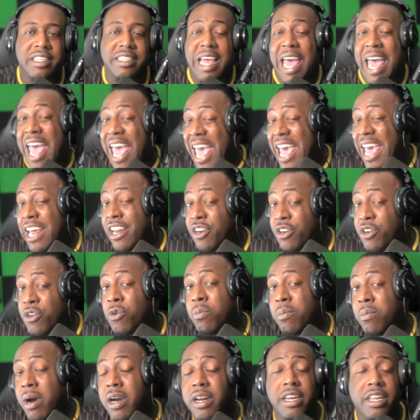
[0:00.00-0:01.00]
is add
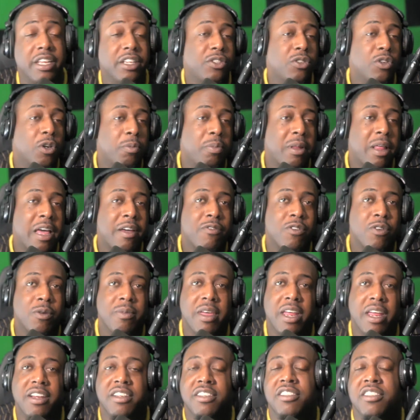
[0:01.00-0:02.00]
new money to a
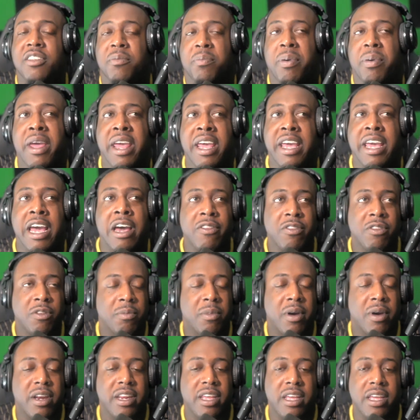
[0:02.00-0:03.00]
platform that isn't paying out
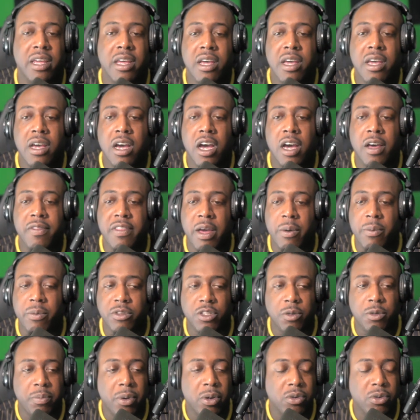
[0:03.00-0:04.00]
the money uh, that
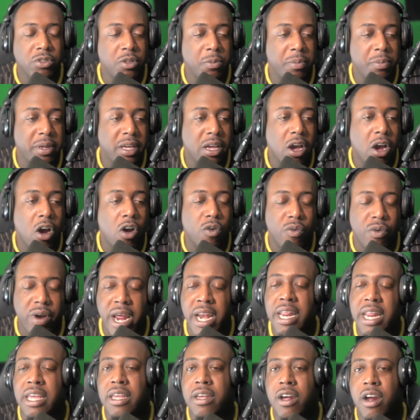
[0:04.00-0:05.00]
was supposed to be
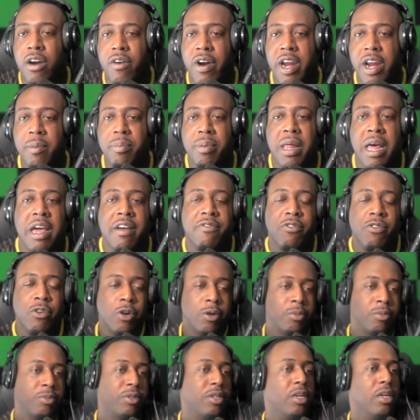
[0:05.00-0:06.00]
already. All right.
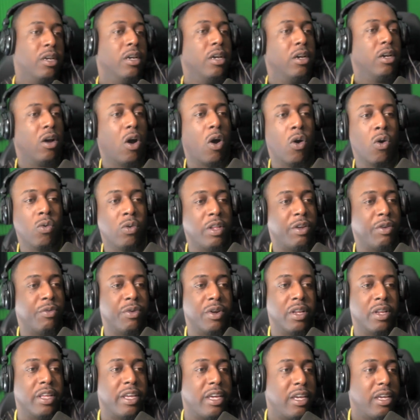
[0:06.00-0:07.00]
Platforms only
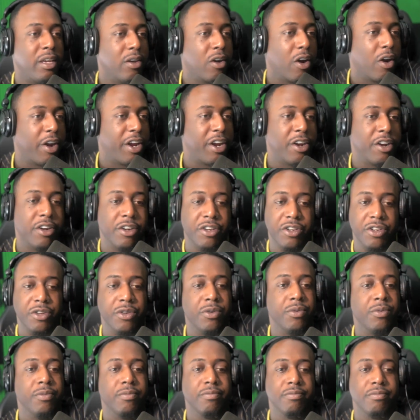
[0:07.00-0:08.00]
really are here to
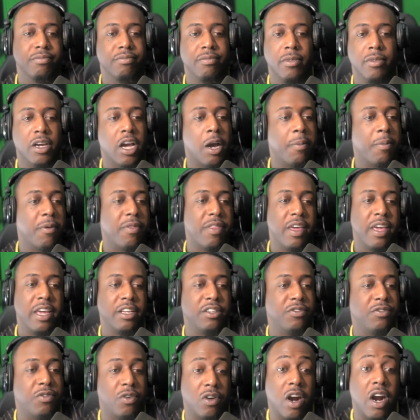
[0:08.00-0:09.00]
do a couple
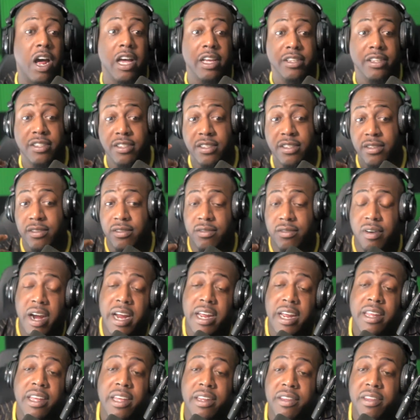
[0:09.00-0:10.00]
things for us,
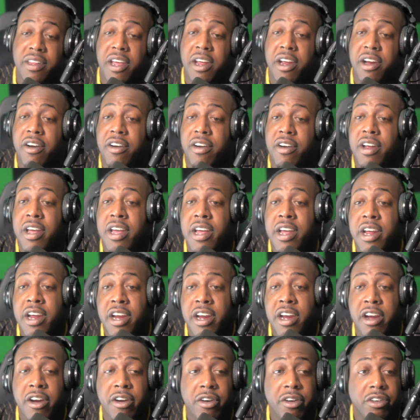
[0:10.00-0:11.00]
right? And they are
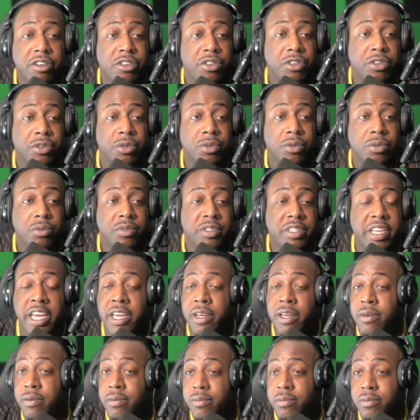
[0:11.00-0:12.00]
here to
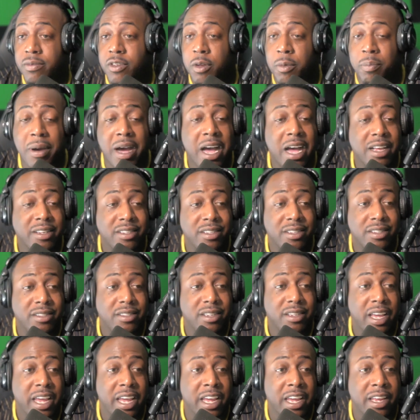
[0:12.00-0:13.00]
take
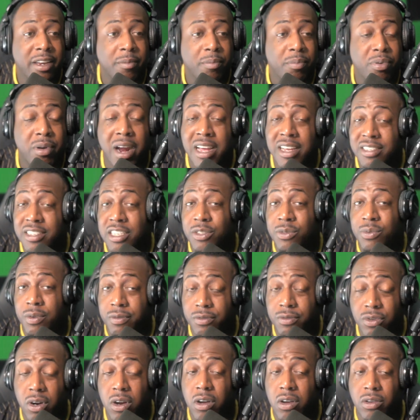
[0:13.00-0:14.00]
deposits and process
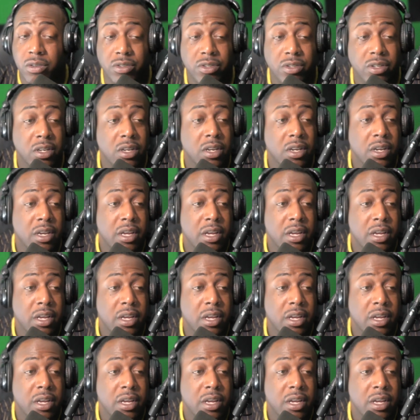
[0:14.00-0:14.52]
withdrawals.